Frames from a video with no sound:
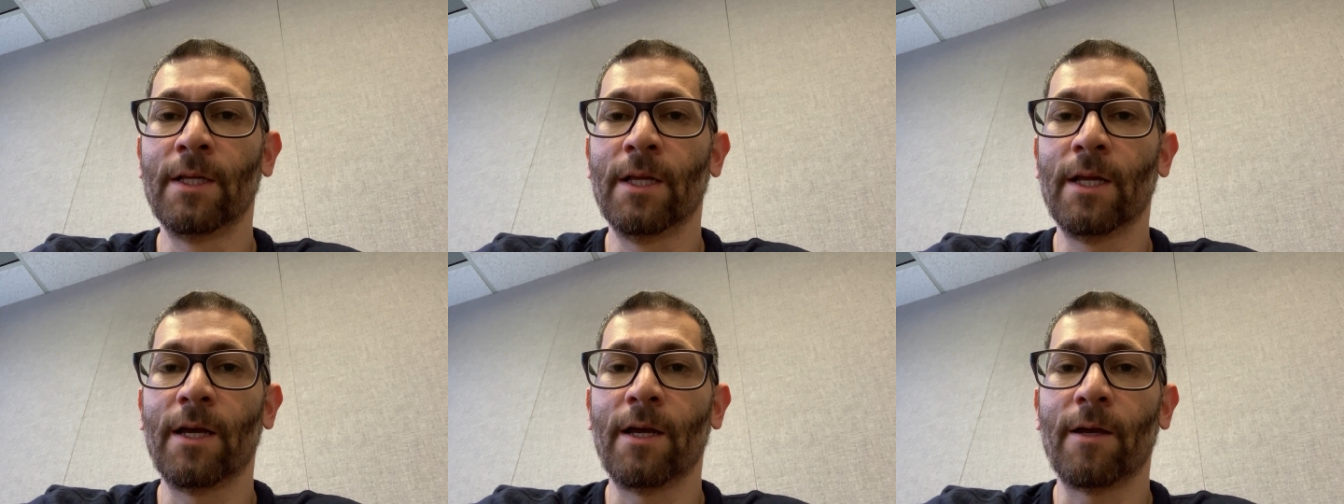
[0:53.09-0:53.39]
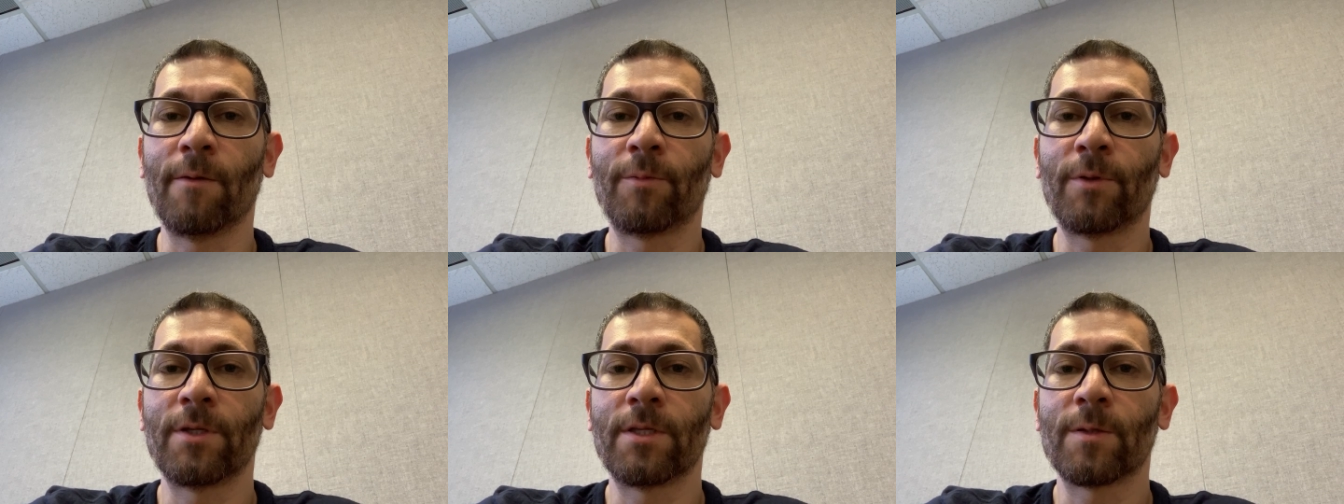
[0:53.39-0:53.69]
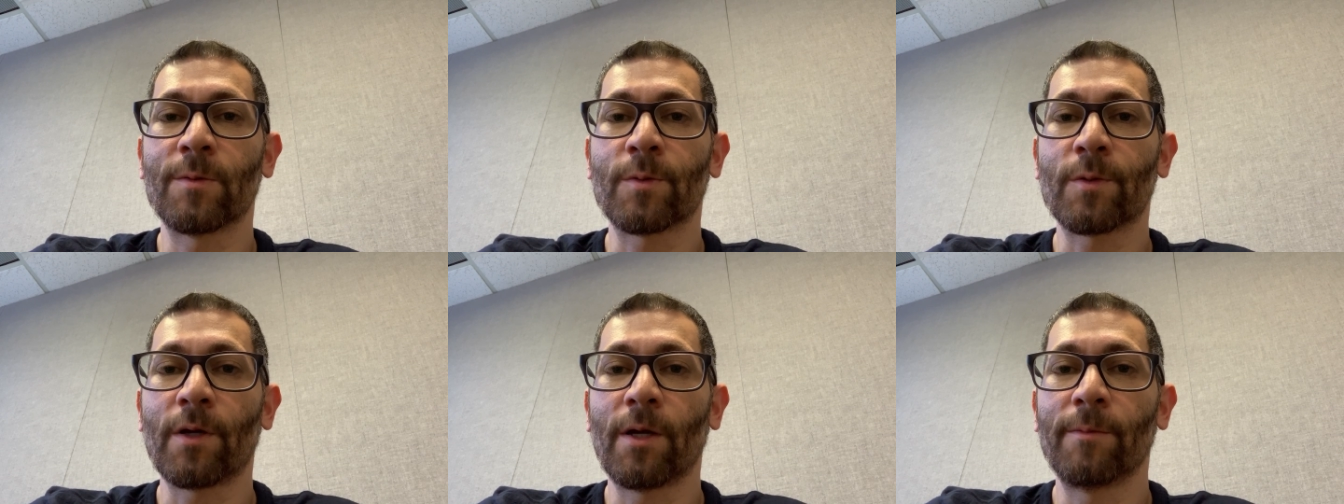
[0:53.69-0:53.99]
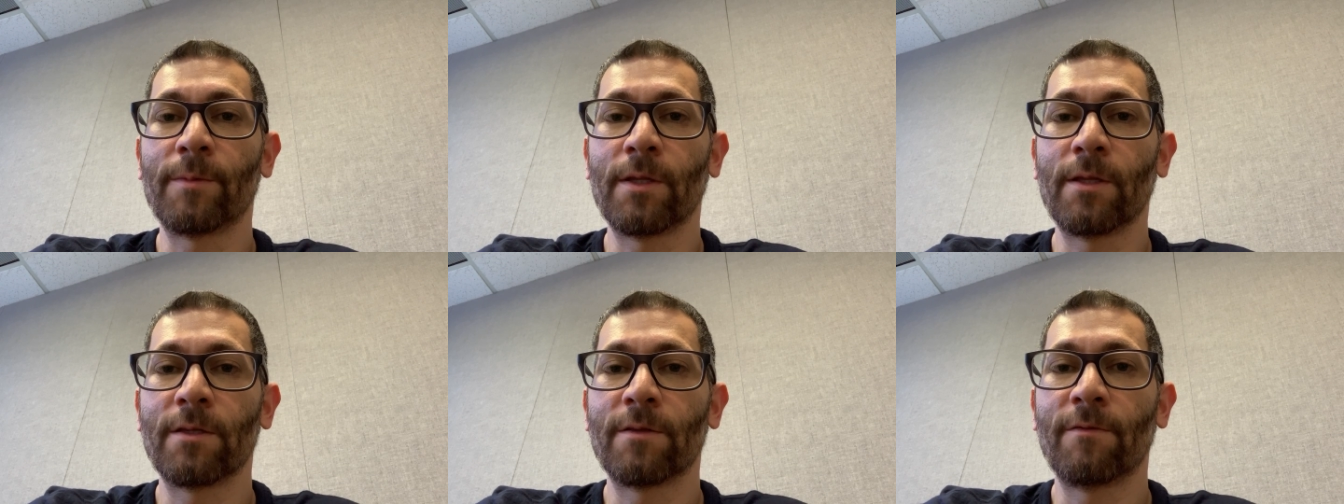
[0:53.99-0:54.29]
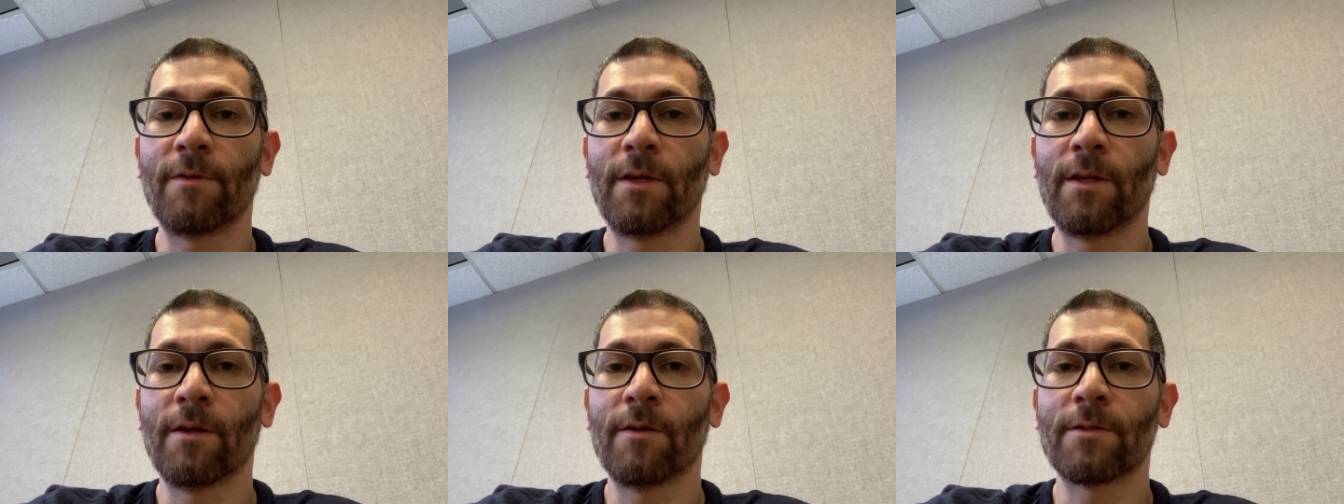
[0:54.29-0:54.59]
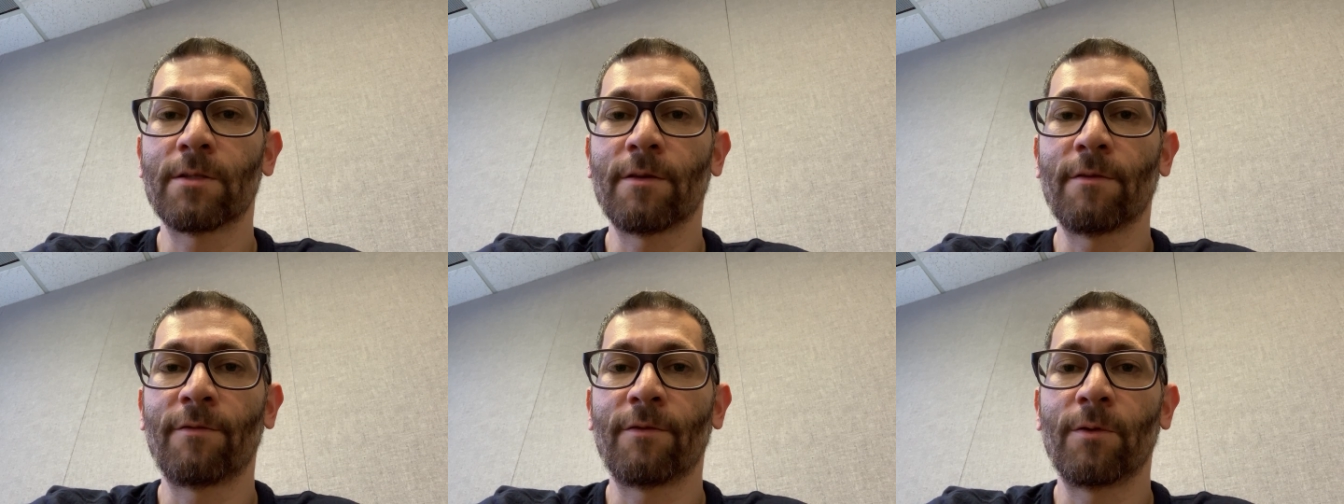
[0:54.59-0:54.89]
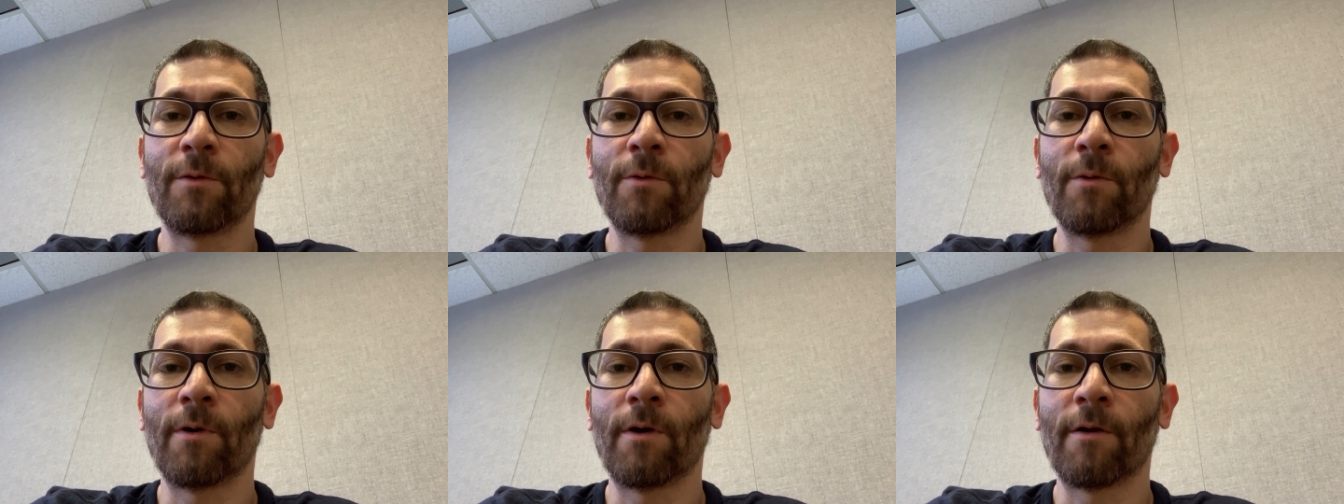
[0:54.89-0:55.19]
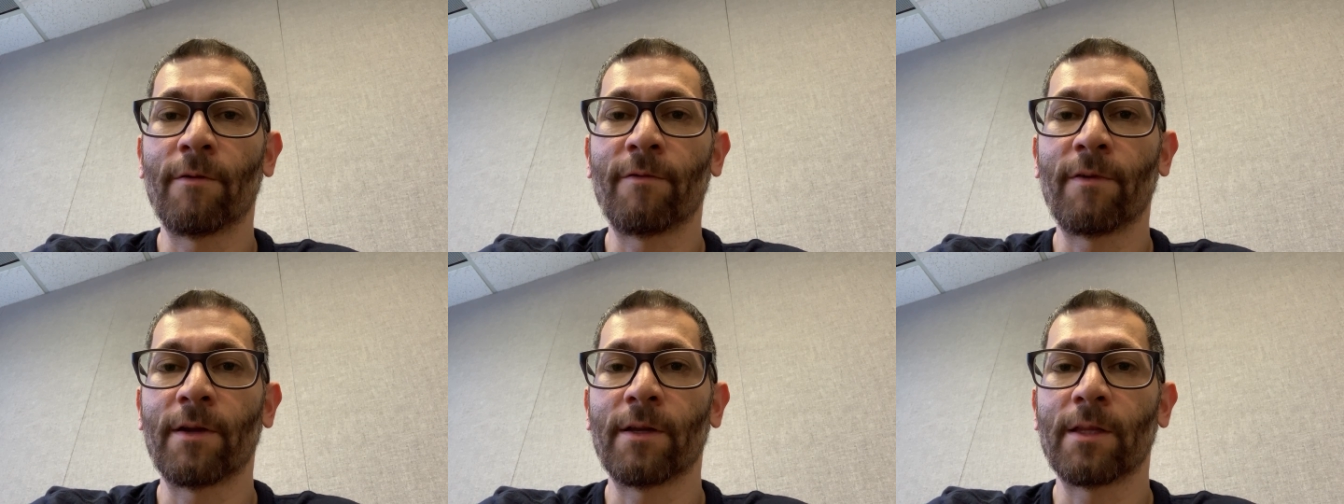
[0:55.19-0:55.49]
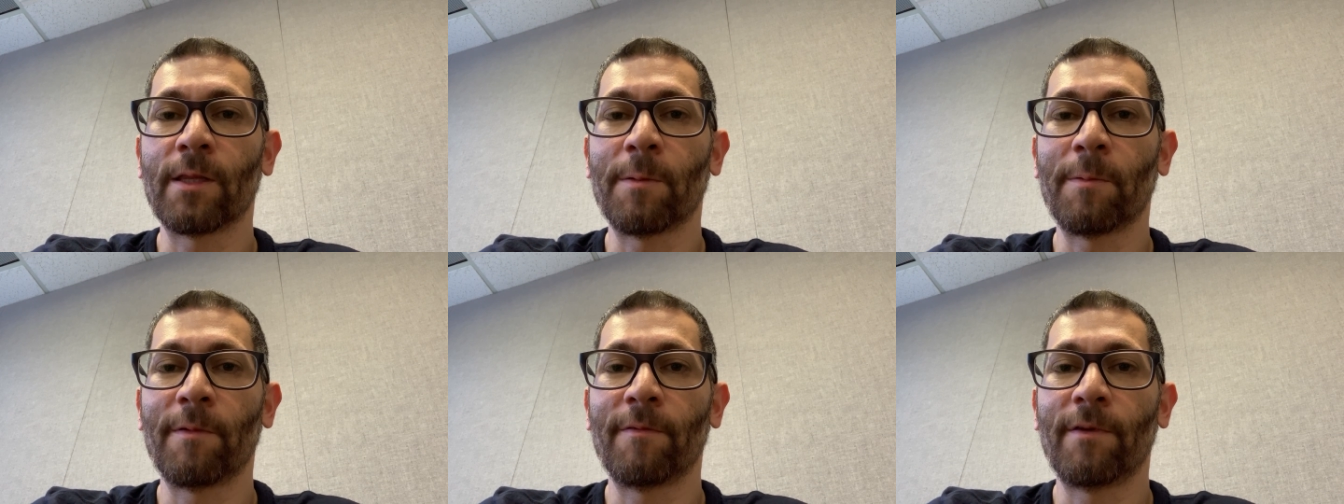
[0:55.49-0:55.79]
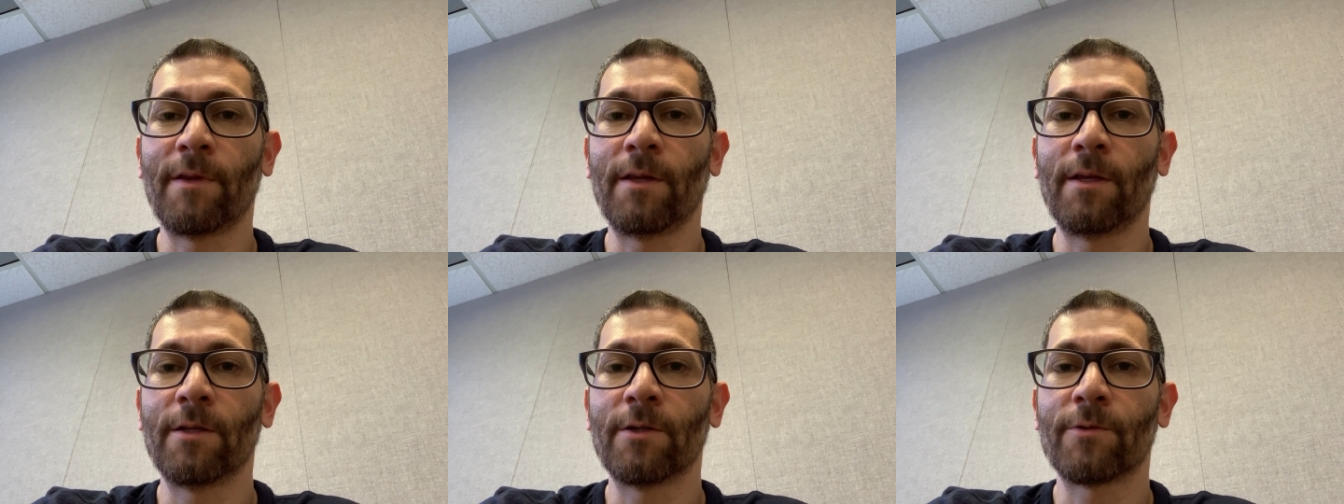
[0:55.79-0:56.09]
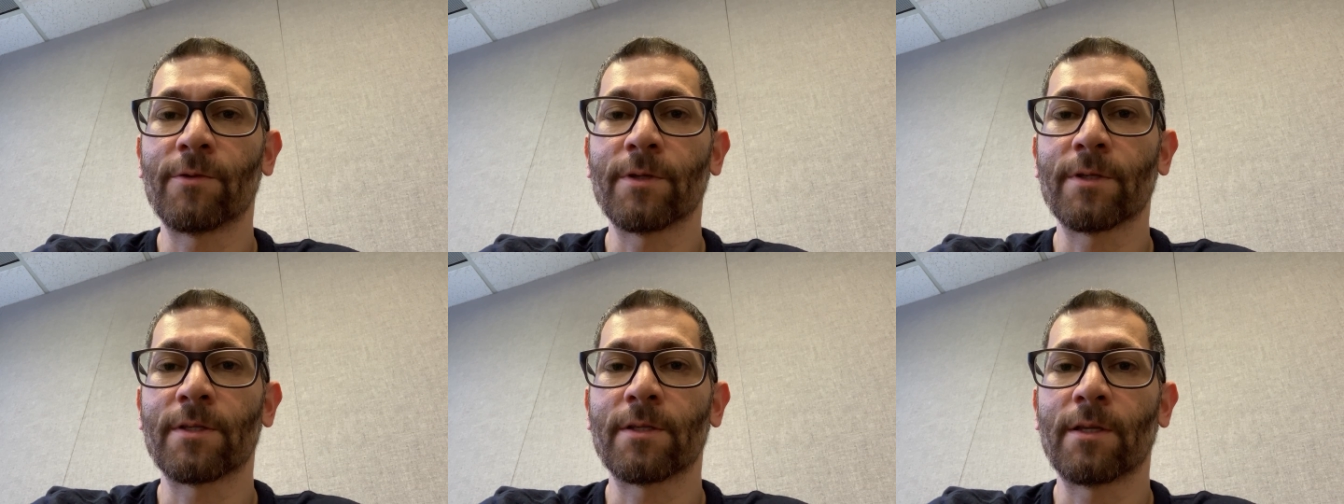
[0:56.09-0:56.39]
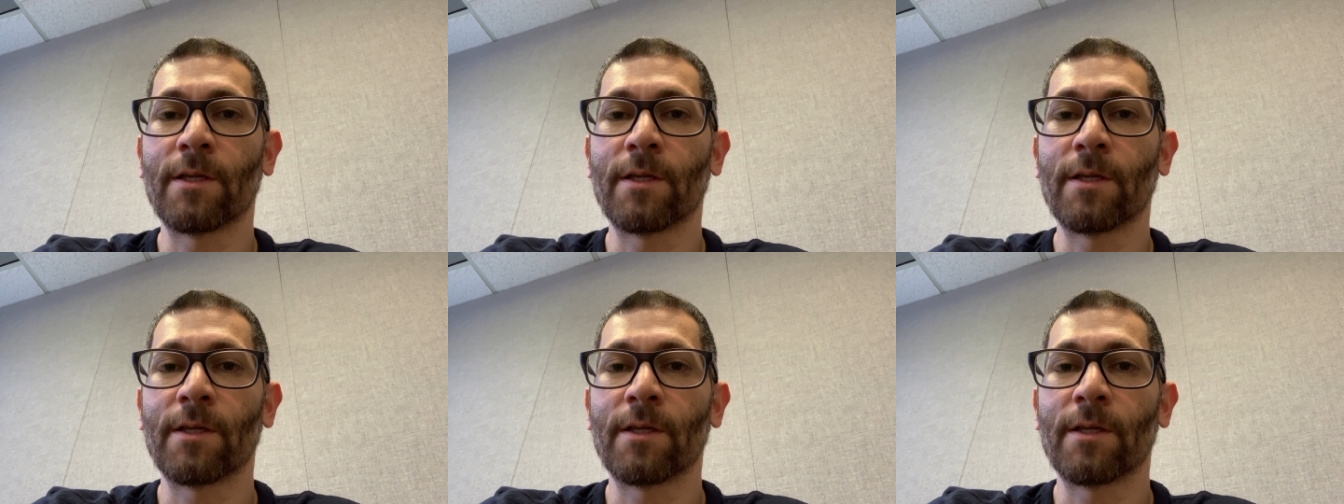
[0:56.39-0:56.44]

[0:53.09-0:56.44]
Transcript: Uh, please subscribe to these videos if you are finding them of any interest,